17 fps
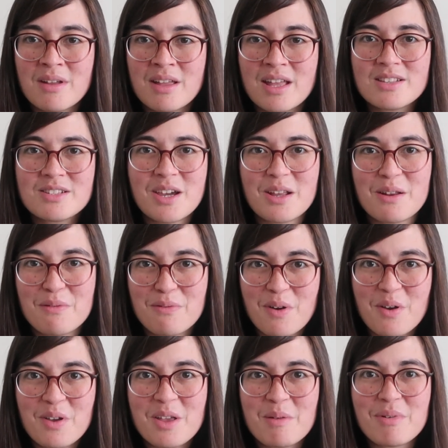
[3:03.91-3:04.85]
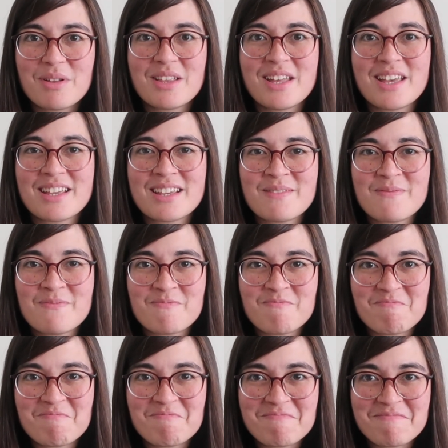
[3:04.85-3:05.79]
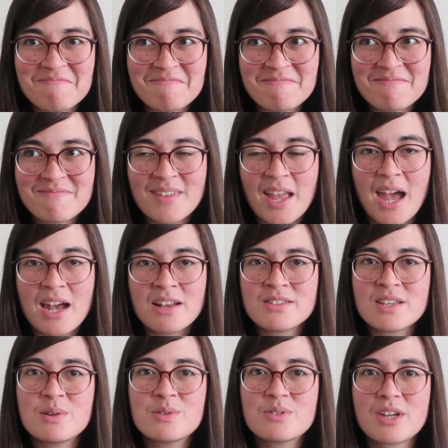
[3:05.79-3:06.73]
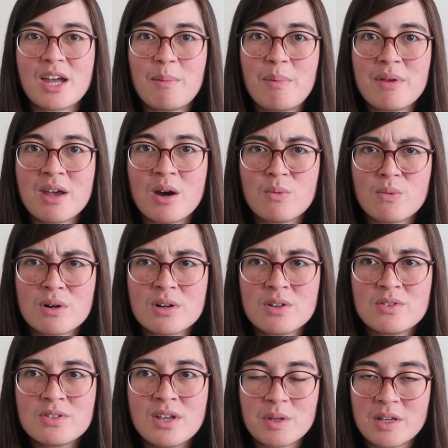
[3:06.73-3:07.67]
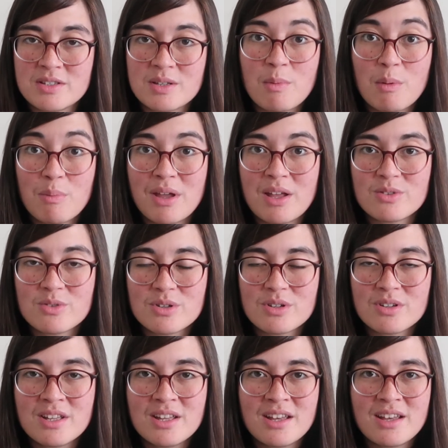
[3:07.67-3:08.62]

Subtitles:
It's kind of funky, but like, as I was typing out words, because I'm a pantser,